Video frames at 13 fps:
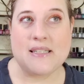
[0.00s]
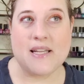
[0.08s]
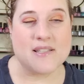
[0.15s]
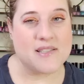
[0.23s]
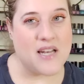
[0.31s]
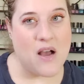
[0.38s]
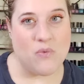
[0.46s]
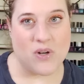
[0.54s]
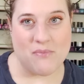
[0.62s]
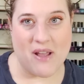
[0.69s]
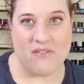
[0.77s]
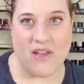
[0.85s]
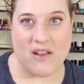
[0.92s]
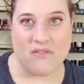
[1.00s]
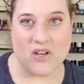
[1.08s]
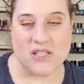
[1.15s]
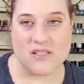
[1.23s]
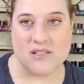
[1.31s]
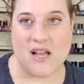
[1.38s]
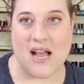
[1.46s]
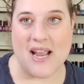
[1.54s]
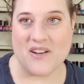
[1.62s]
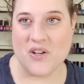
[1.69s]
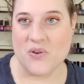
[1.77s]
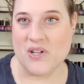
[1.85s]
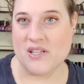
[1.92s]
it's not one of my favorites. I
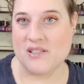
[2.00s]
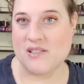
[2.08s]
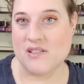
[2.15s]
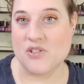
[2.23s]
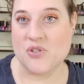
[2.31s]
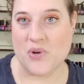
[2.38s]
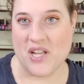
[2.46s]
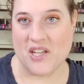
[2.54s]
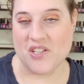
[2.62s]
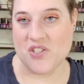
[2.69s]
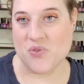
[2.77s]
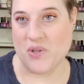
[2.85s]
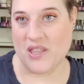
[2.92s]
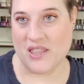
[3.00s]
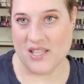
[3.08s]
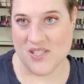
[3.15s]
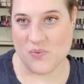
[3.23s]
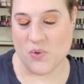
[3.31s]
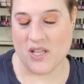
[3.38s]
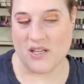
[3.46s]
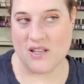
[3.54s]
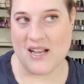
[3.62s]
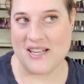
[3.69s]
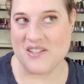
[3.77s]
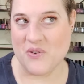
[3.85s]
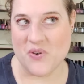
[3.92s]
notice shrinkage with this one.
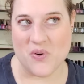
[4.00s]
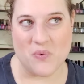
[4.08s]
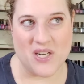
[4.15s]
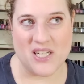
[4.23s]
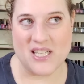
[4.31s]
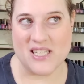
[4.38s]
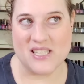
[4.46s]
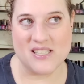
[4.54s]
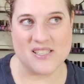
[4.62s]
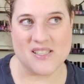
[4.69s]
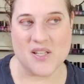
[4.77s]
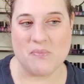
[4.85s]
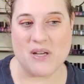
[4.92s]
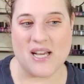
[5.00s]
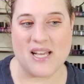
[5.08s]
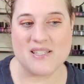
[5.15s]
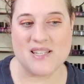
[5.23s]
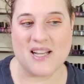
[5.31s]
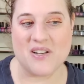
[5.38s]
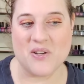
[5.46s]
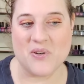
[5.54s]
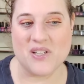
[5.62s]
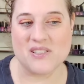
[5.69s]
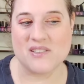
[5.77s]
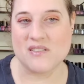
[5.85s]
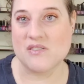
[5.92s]
I don't know what it is, but I
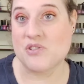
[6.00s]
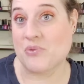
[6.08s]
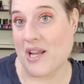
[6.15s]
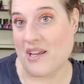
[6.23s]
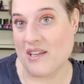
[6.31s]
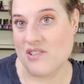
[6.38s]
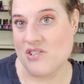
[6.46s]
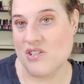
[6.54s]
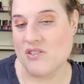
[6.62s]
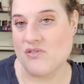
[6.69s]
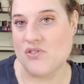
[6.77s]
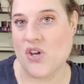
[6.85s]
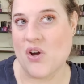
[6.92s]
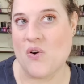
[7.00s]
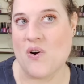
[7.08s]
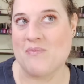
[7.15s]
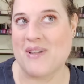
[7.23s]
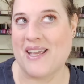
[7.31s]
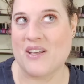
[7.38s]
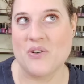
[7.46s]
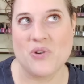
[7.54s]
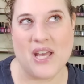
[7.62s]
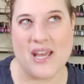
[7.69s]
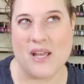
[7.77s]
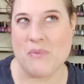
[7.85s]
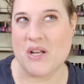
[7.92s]
notice shrinkage. So I'm like,
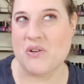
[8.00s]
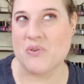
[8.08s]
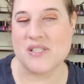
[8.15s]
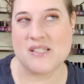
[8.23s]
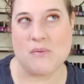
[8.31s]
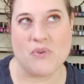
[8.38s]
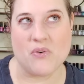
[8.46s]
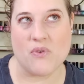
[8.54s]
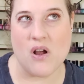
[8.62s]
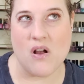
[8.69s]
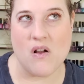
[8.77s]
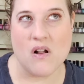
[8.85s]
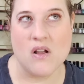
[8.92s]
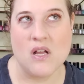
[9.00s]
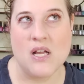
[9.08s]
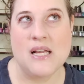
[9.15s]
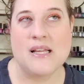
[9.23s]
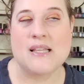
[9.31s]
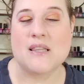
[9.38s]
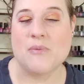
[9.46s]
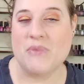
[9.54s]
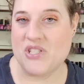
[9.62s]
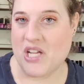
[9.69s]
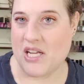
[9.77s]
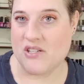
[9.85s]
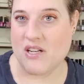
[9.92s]
okay, am I doing something wrong? Let me
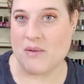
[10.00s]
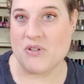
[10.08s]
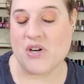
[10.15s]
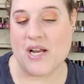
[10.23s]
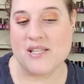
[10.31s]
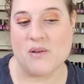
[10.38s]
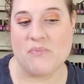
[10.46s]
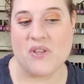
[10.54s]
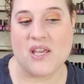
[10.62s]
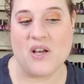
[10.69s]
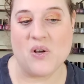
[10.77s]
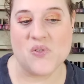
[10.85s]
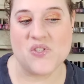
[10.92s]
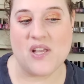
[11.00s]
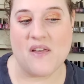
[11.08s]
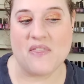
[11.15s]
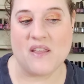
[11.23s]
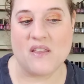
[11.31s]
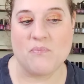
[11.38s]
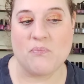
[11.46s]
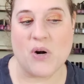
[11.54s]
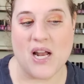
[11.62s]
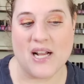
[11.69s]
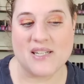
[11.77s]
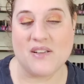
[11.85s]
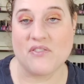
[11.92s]
change it up and try something else. And the
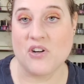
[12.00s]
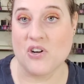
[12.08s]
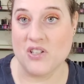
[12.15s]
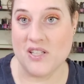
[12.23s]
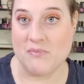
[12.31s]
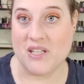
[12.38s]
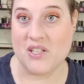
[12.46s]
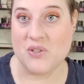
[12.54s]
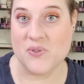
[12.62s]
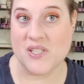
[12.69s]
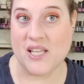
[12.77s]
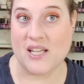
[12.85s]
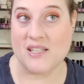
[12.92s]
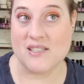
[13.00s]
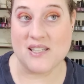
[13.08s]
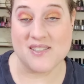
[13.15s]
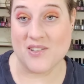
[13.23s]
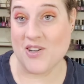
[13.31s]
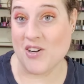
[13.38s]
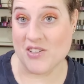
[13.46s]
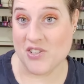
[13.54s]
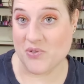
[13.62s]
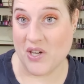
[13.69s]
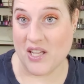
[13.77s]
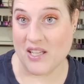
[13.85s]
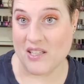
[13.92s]
product I've currently been using doesn't cause
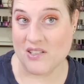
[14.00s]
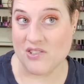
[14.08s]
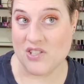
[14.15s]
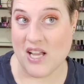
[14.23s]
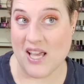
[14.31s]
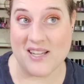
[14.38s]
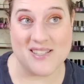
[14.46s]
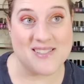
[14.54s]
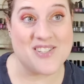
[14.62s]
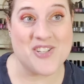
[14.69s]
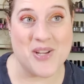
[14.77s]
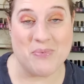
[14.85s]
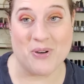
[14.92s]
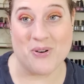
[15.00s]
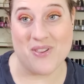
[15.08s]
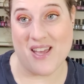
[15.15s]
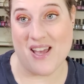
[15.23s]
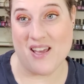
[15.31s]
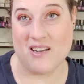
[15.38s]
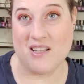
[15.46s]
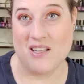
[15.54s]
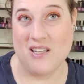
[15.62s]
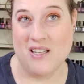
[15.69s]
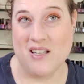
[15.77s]
shrinkage and it's cheaper than